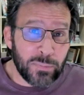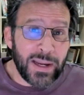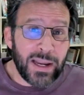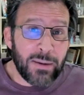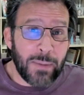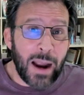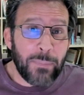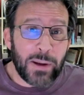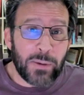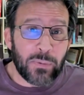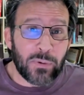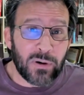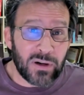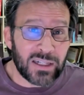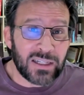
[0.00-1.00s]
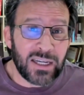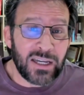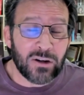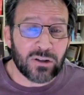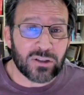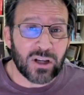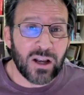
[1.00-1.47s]
me, my people,
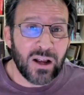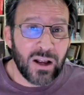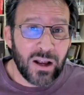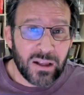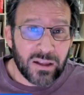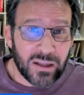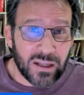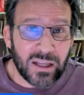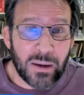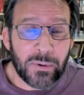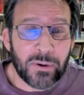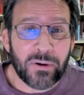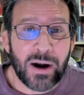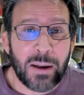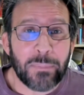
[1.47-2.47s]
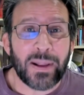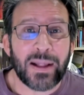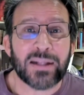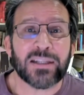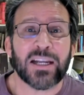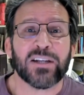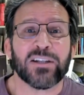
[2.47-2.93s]
Latinos, the Democrat
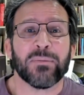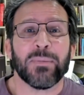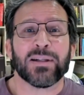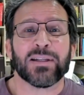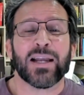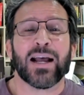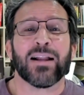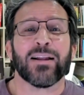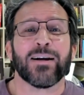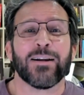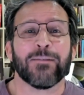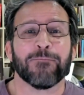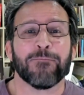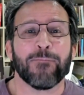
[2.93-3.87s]
plantation mentality.